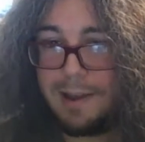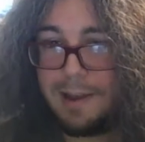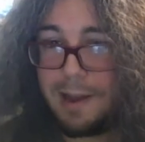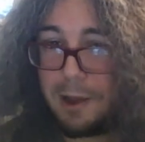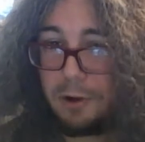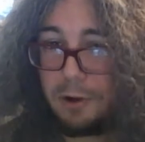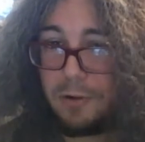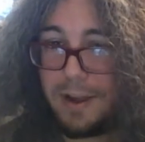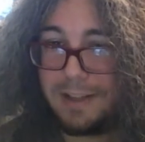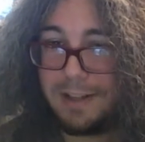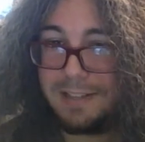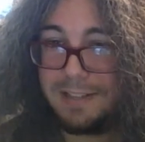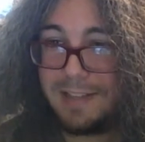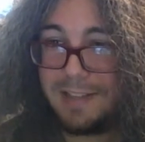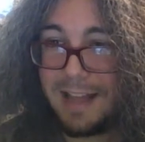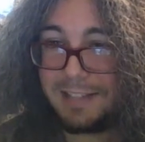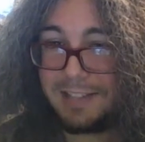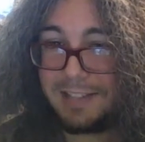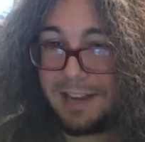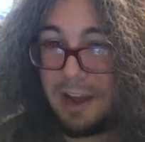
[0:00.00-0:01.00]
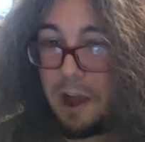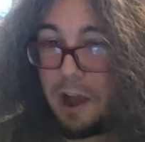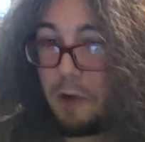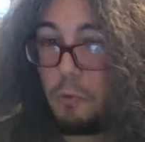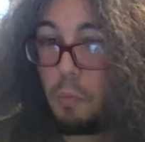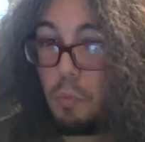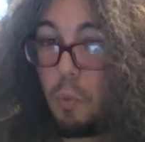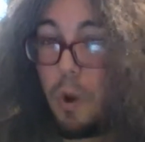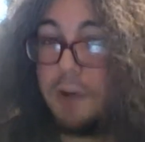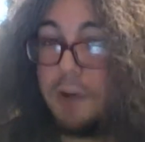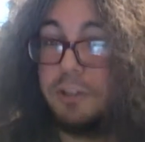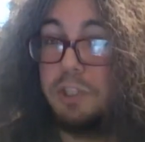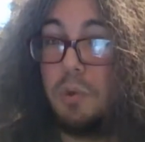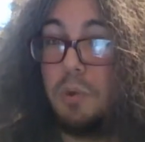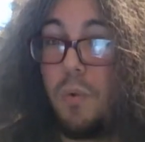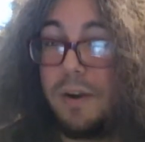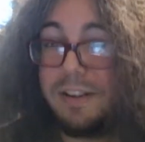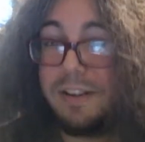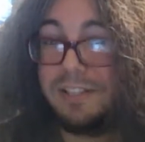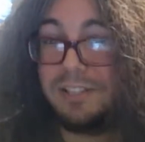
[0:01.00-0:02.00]
Now granted, that's like
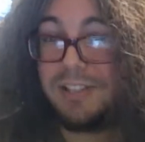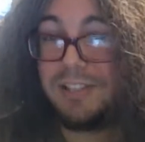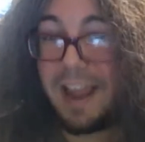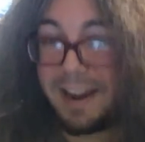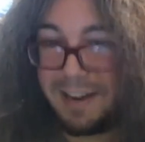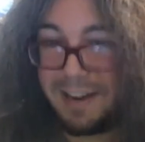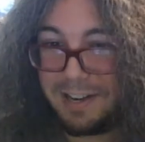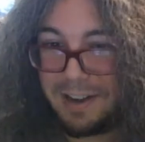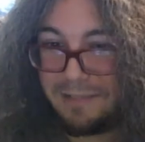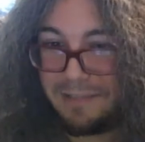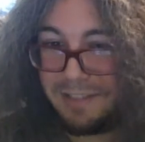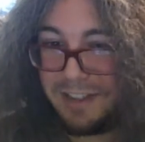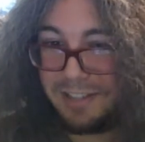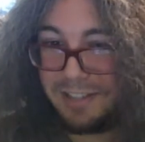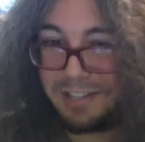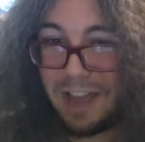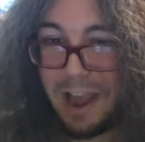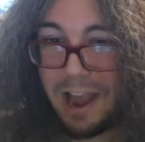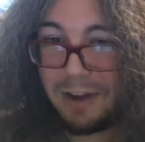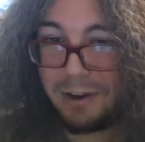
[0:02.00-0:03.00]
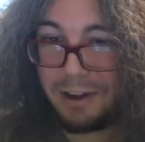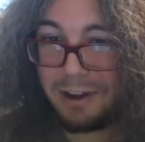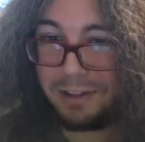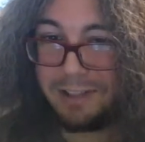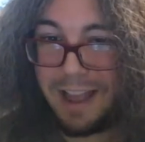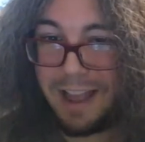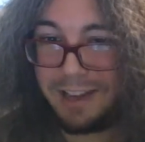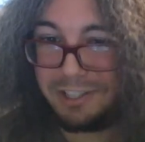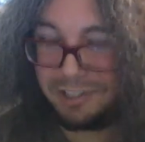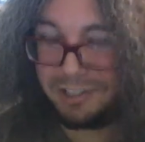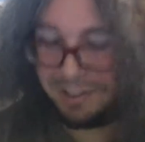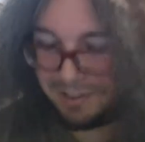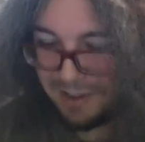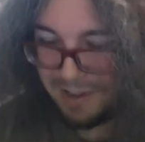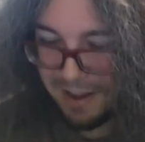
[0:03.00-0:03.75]
1/22nd of the entire collection,